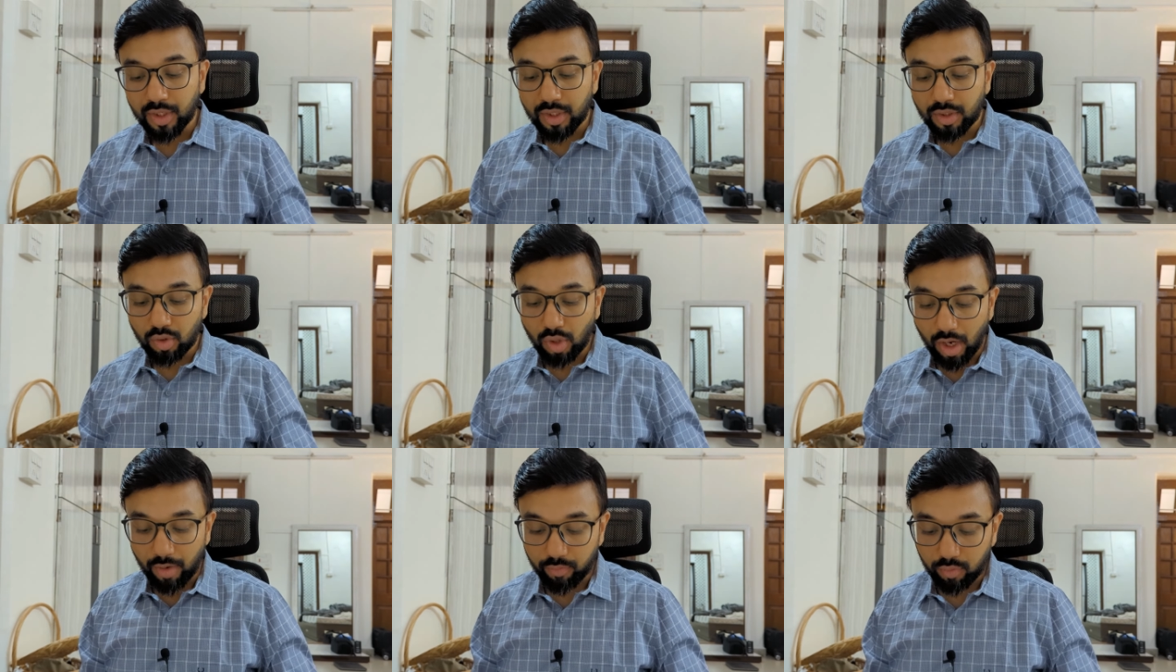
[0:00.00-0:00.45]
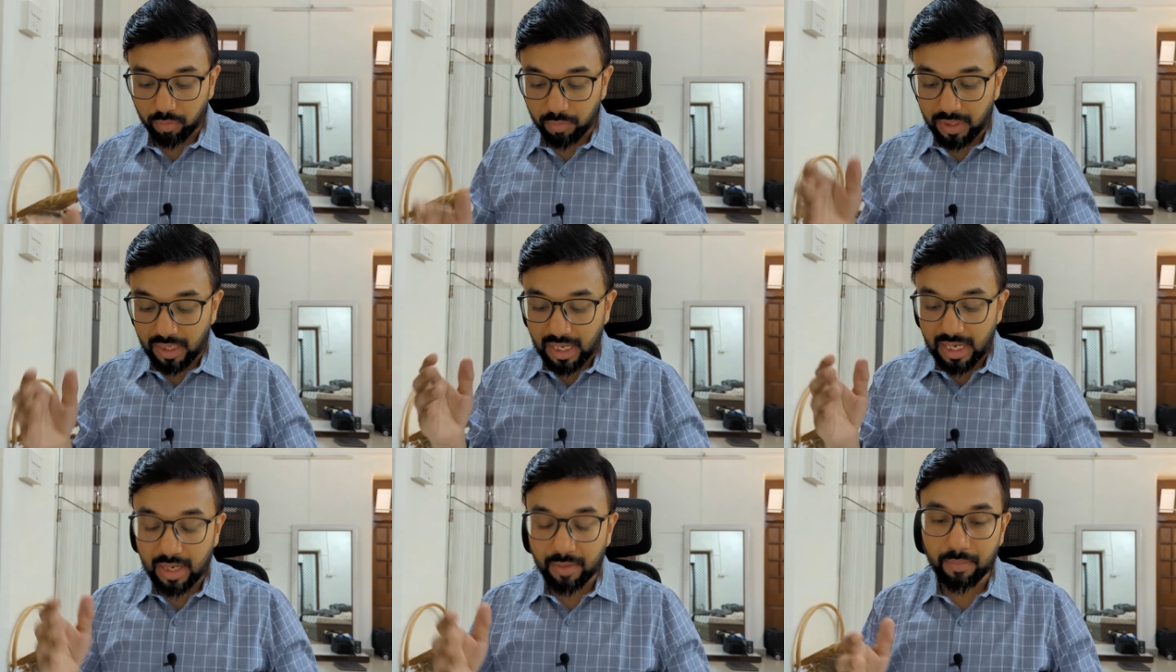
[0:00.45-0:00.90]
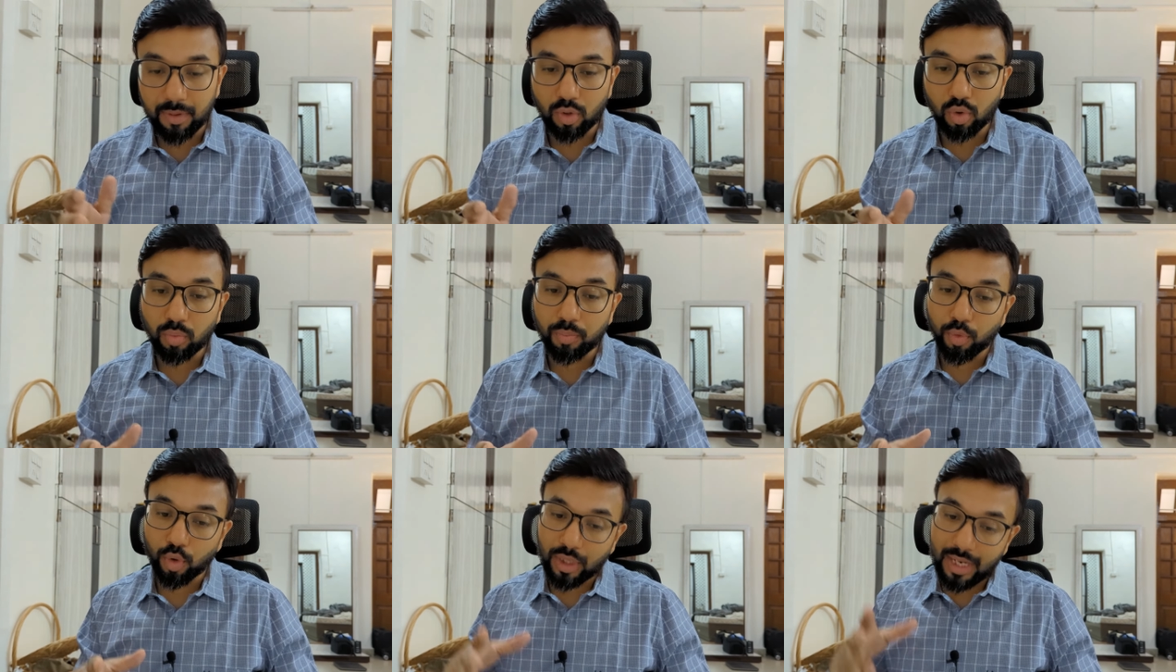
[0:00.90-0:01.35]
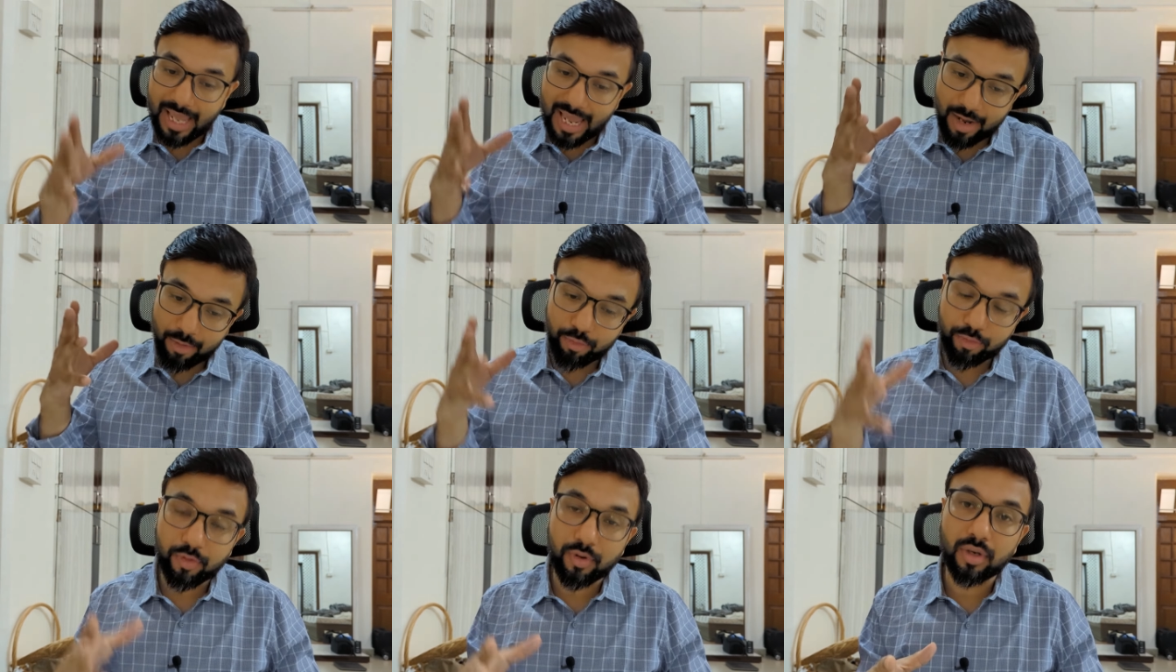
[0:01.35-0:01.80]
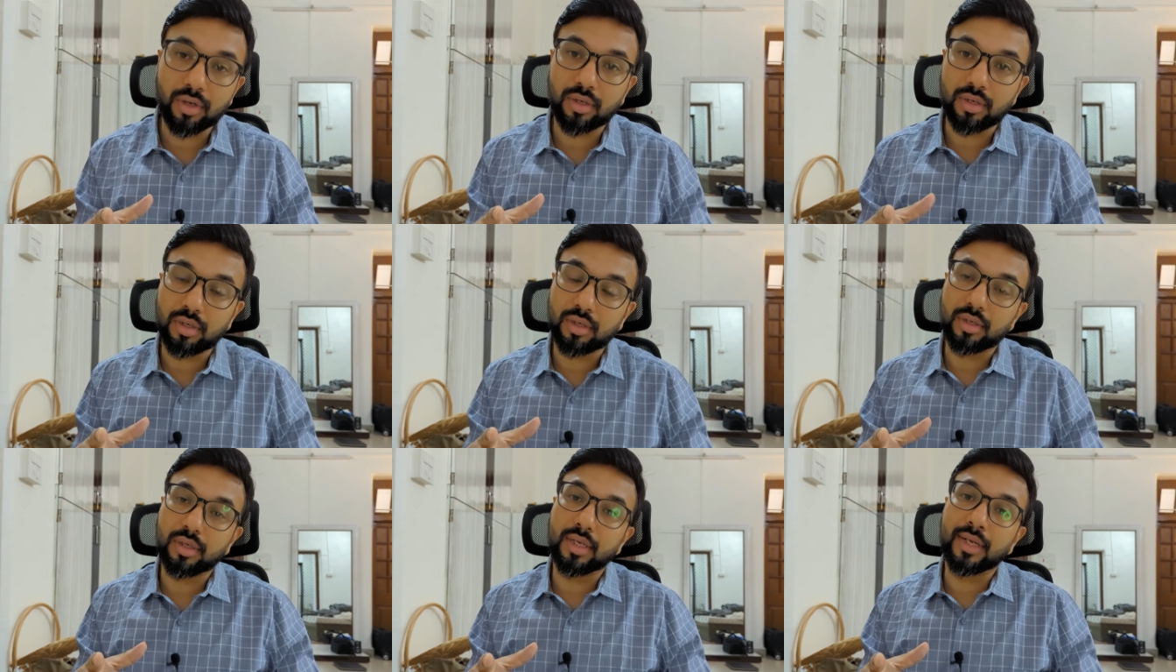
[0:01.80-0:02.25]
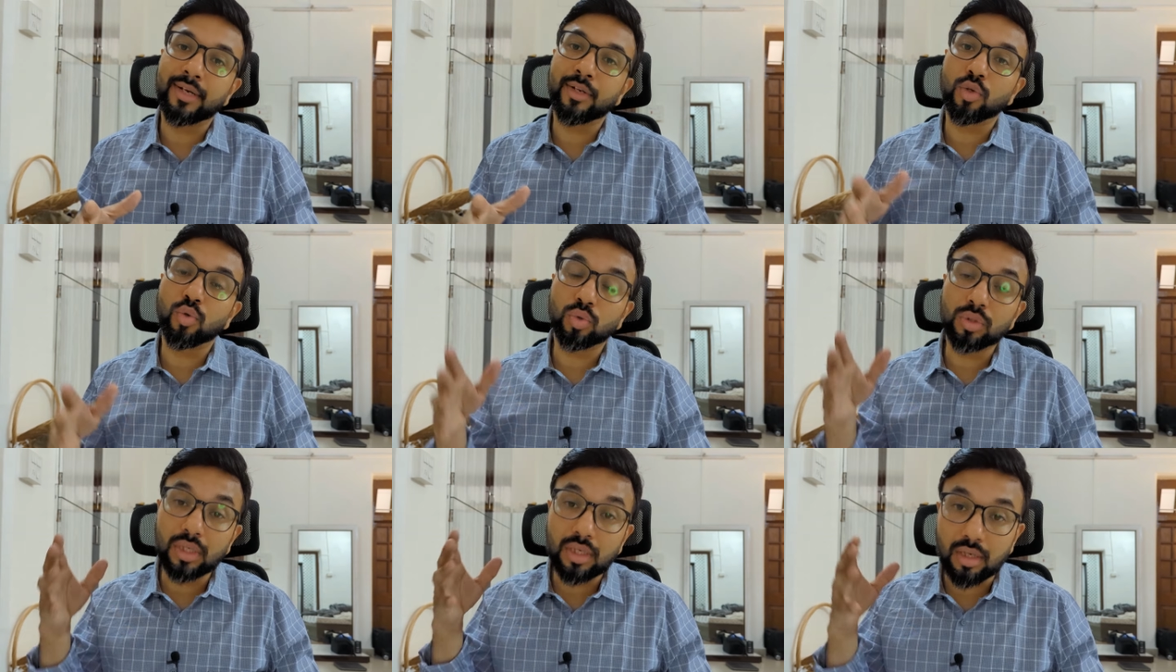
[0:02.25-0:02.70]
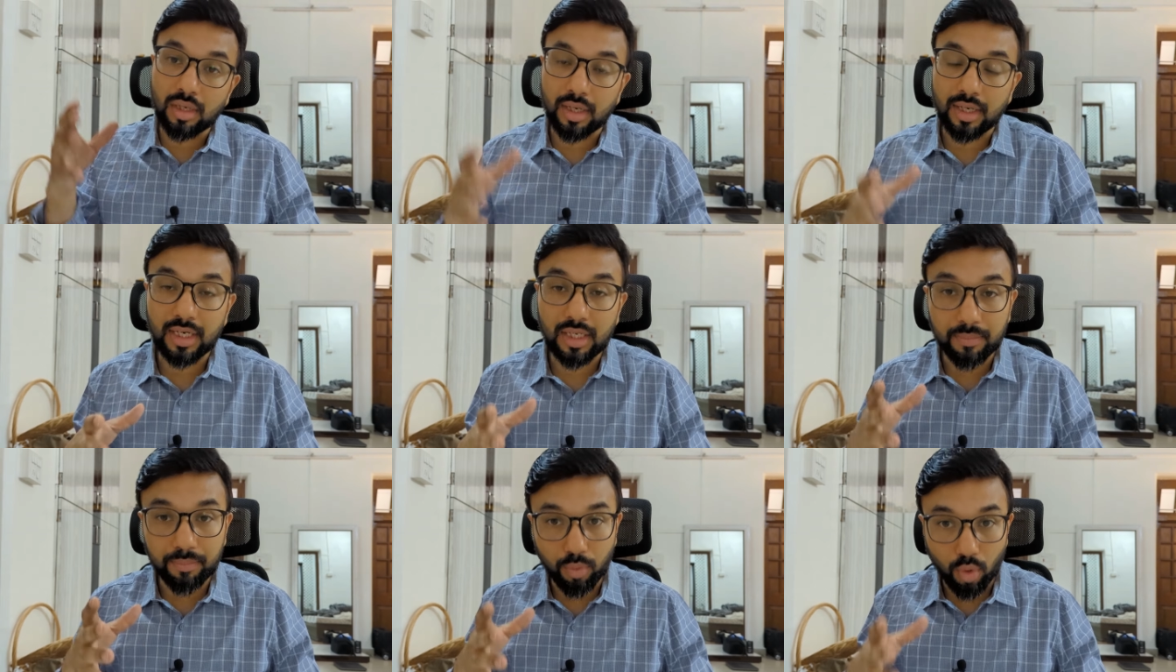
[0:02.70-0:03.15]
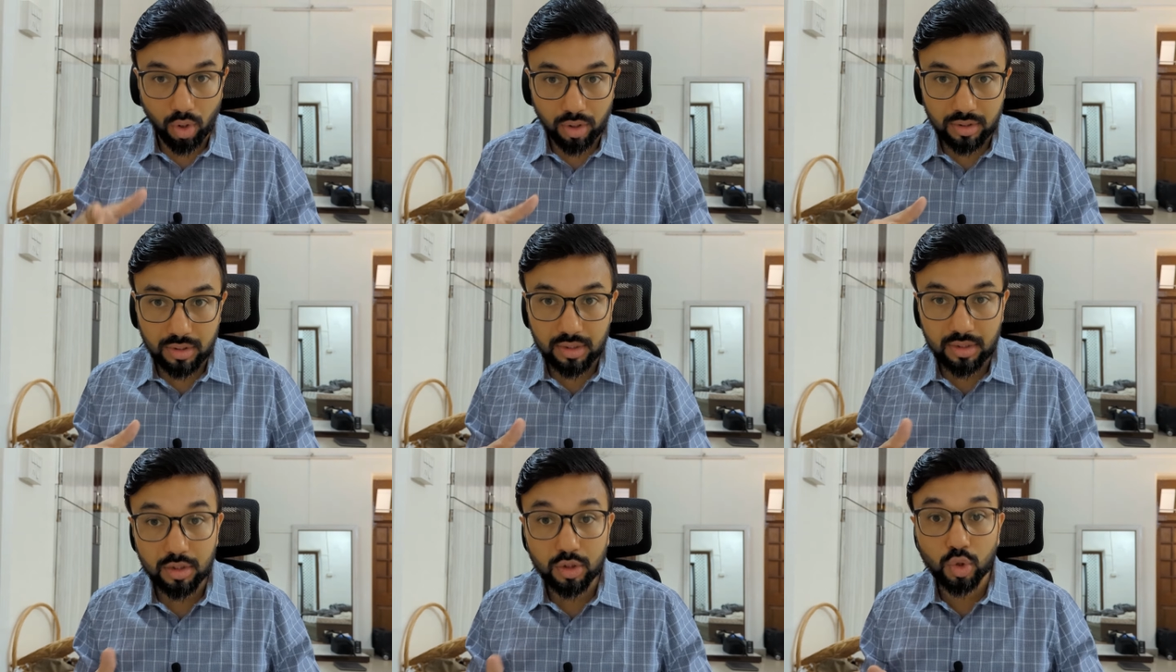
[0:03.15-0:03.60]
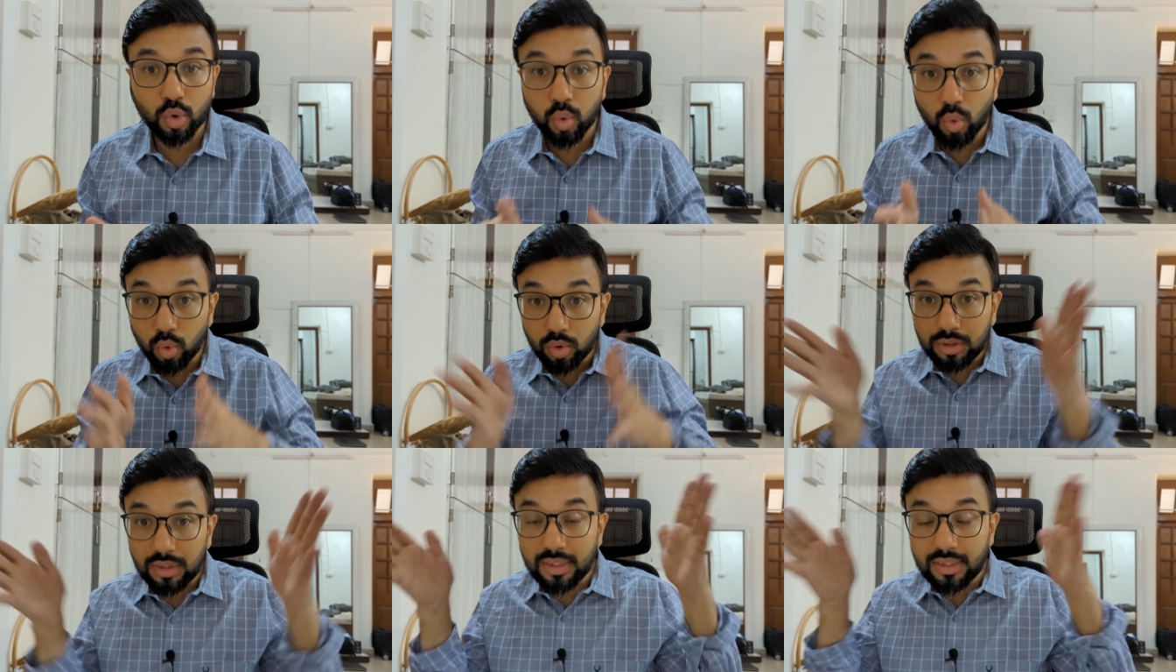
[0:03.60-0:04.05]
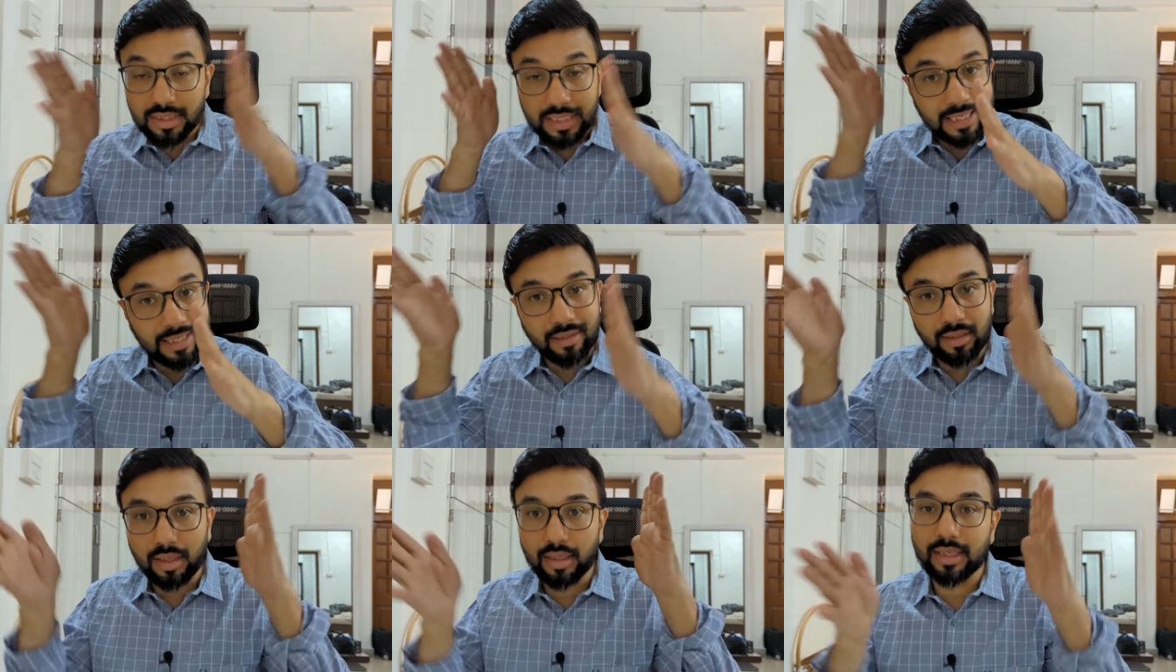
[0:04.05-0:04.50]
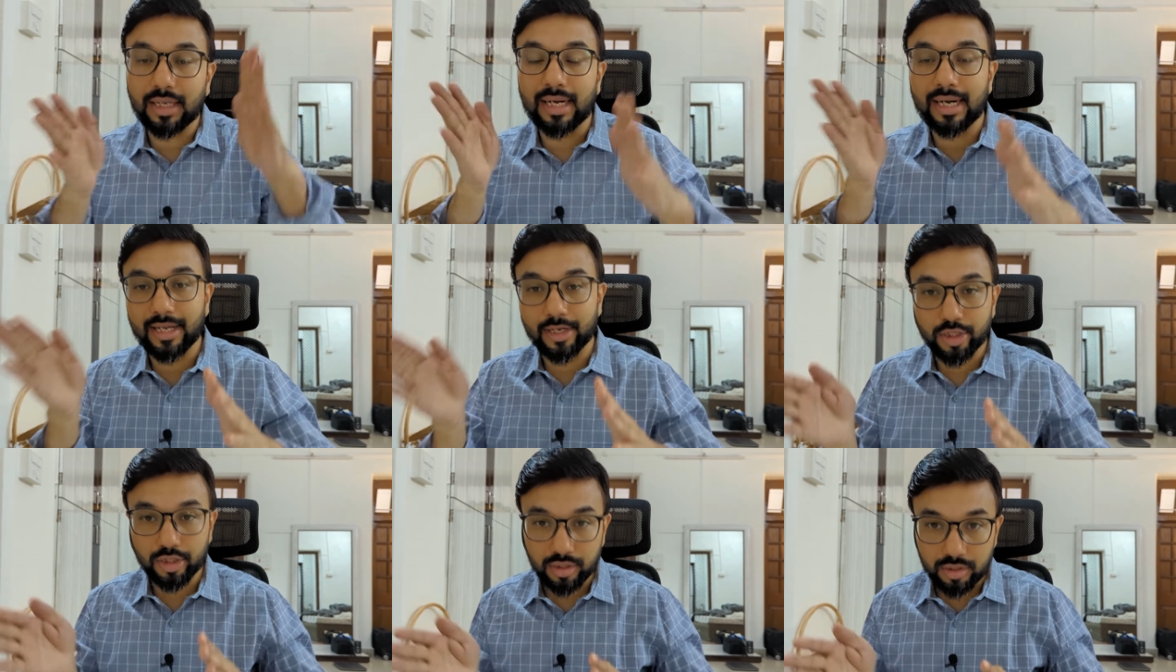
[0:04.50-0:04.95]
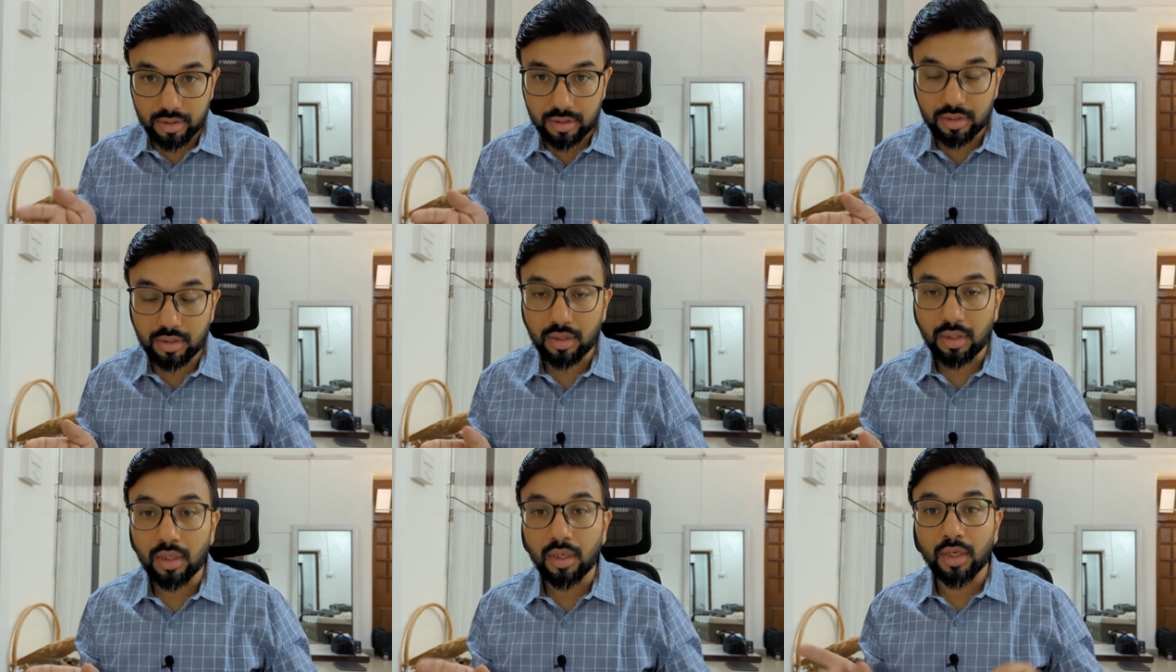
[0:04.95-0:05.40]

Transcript: You have to be able to put effort into the learning process through these interconnections,